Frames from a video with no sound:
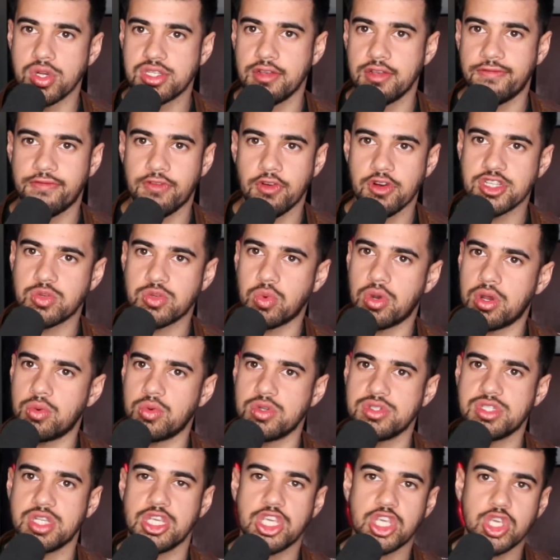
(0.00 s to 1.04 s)
The first one
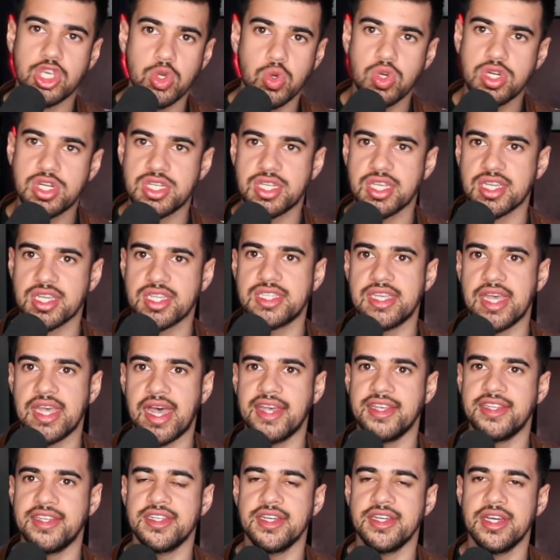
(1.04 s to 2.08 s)
was a huge
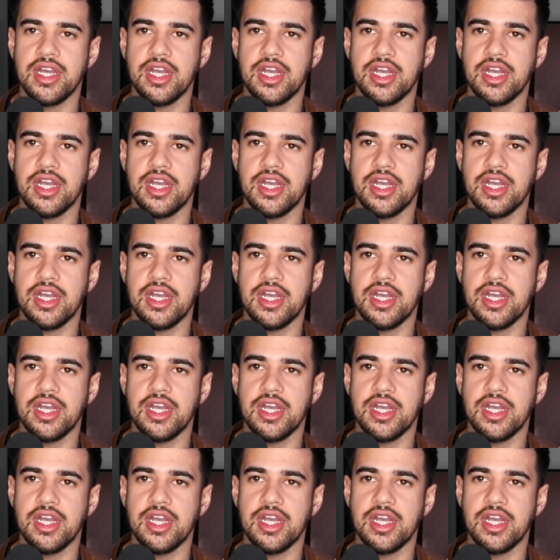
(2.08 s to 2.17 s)
success.